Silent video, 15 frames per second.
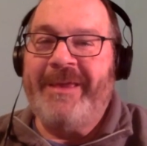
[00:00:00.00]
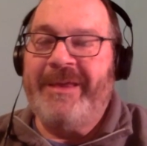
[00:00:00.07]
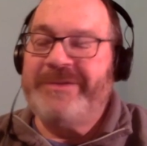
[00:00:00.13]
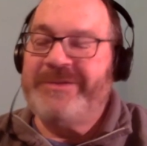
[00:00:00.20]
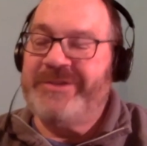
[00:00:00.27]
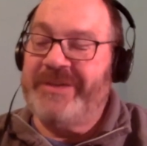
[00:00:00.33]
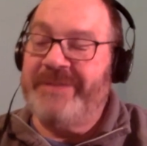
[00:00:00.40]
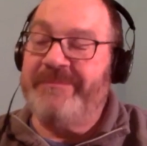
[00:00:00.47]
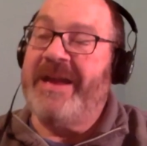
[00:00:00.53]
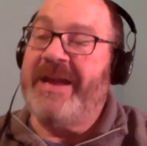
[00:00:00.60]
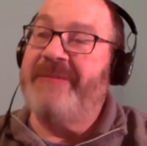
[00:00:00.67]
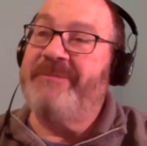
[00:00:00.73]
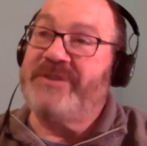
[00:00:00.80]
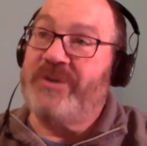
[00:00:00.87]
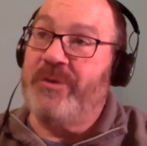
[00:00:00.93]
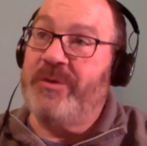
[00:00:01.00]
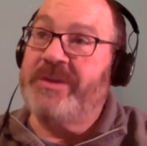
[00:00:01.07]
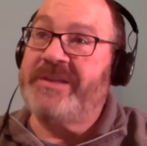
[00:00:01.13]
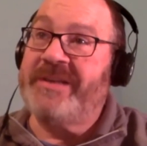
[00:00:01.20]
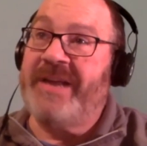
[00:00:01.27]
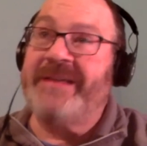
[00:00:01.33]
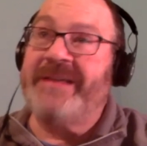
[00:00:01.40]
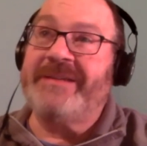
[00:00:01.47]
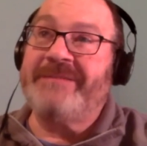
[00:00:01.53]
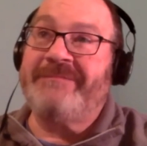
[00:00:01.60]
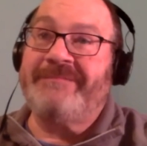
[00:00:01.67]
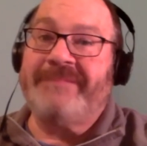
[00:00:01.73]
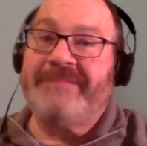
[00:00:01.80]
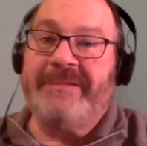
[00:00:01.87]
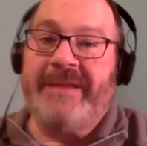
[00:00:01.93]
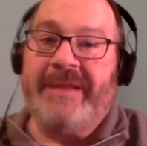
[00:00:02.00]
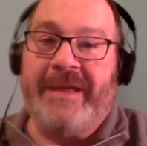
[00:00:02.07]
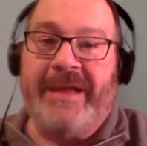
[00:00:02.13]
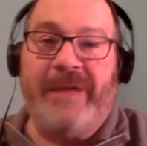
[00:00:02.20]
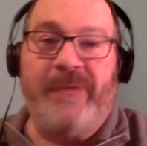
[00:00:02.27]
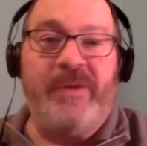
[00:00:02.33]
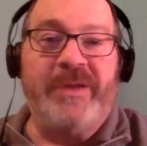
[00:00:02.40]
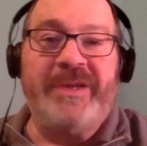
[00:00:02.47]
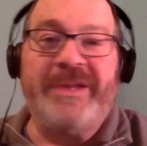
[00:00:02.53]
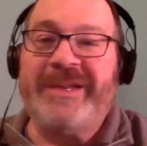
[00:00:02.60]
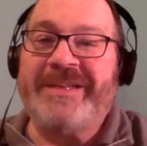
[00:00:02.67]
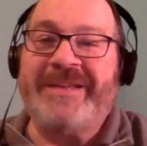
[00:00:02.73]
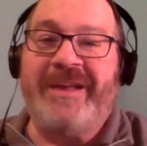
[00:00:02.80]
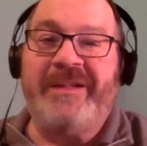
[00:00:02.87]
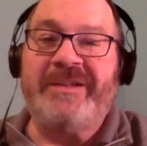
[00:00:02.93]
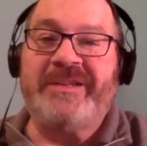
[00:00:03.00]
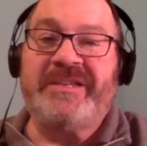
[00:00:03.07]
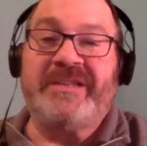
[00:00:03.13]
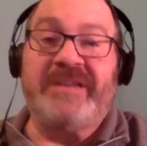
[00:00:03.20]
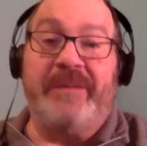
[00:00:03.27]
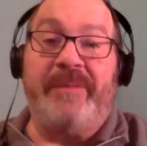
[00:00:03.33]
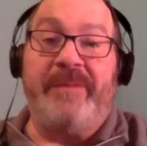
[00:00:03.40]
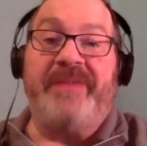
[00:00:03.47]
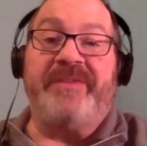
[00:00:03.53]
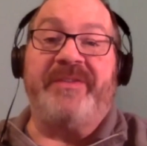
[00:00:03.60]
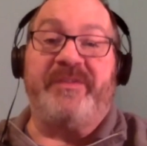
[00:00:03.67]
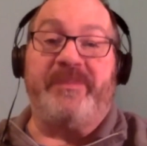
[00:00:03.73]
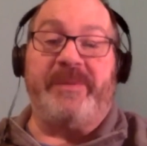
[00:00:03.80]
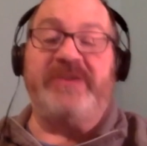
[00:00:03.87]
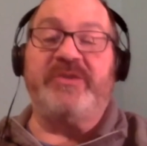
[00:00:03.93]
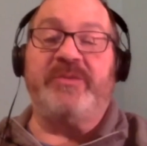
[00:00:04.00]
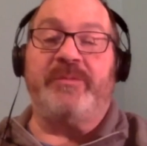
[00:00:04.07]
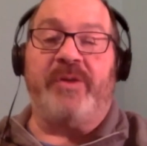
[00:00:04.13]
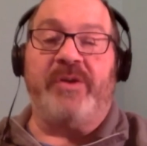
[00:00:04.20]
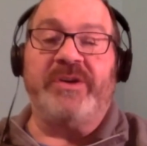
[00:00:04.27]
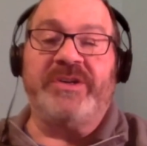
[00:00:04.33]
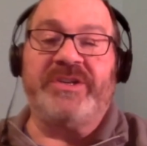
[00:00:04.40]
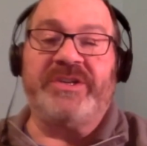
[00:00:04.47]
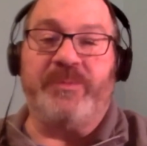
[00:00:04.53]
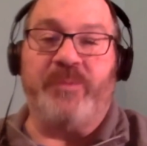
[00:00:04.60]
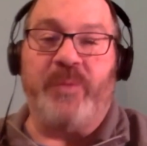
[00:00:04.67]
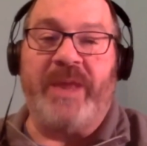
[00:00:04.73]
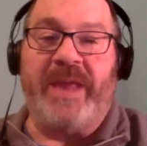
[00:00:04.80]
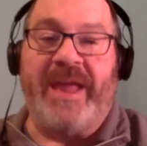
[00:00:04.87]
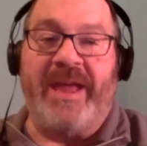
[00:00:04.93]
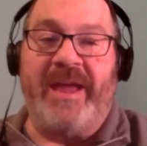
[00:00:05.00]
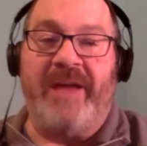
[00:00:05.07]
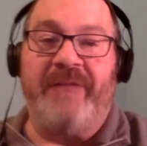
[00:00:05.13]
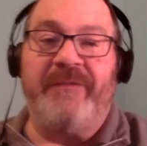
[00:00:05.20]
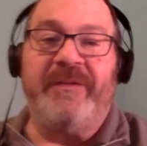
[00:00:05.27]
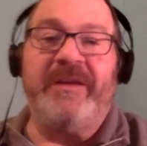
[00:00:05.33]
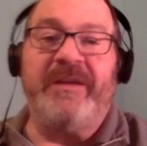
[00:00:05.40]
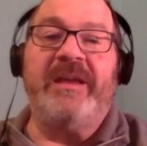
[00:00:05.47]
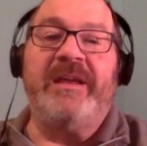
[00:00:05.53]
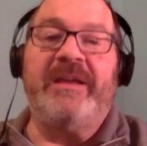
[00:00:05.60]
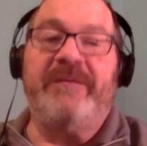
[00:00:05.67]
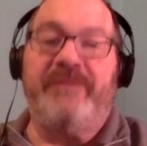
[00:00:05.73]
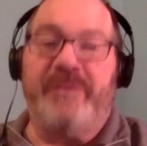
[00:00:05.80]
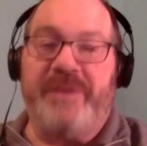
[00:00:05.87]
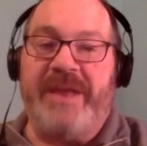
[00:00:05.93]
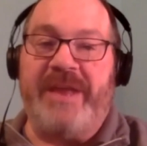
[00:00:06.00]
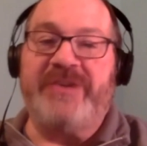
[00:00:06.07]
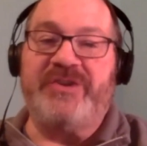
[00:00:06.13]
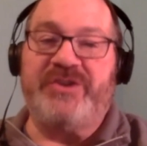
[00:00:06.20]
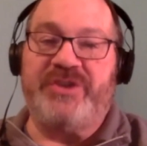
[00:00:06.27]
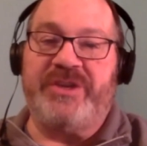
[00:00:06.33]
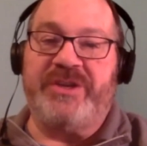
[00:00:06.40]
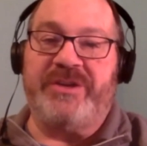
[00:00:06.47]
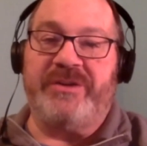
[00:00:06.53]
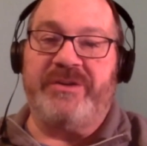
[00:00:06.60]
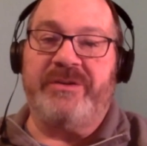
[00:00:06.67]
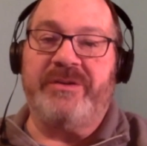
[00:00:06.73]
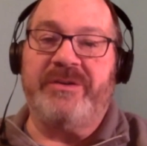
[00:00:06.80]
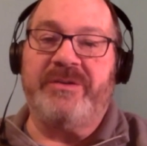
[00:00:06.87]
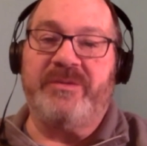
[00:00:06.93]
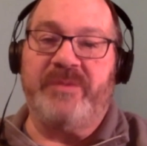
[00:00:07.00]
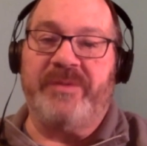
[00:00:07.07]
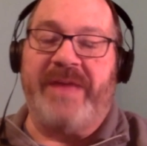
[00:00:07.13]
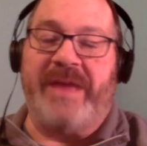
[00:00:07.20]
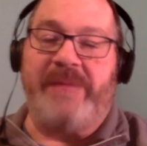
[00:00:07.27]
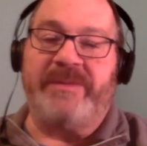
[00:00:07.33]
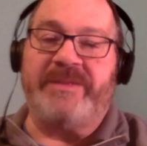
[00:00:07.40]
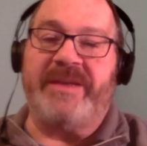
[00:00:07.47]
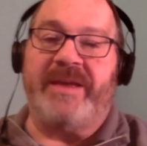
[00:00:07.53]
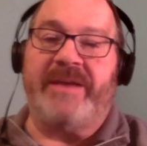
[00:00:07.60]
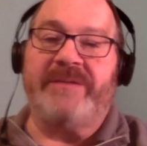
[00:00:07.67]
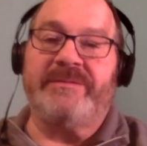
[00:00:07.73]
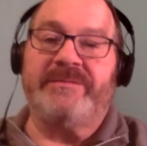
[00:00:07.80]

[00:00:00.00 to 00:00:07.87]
Jim, I'm so excited. I want you to tell us about the special partnership we have for next year with Habitat.